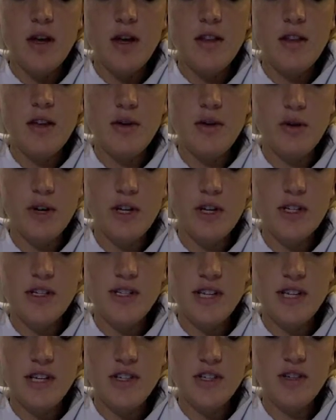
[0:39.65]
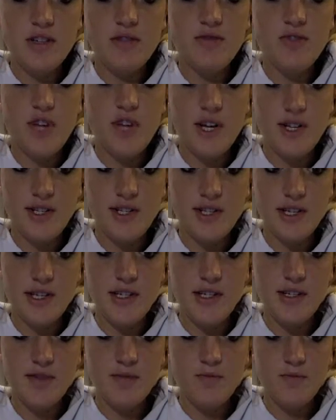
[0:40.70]
the organization of
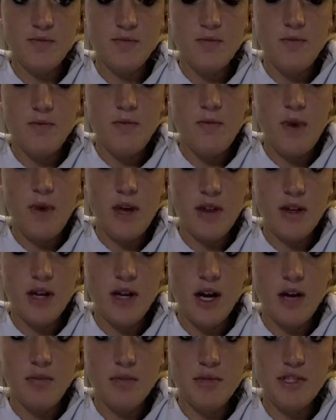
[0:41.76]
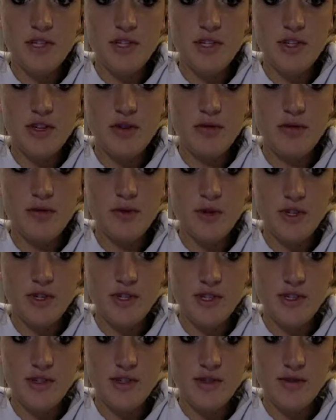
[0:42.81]
geneses, and the composition of
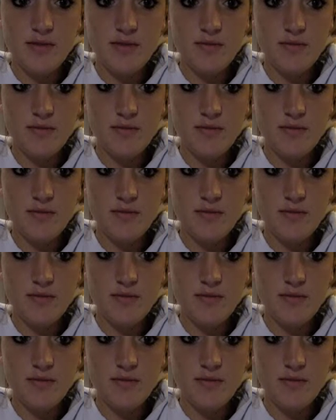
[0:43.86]
forces.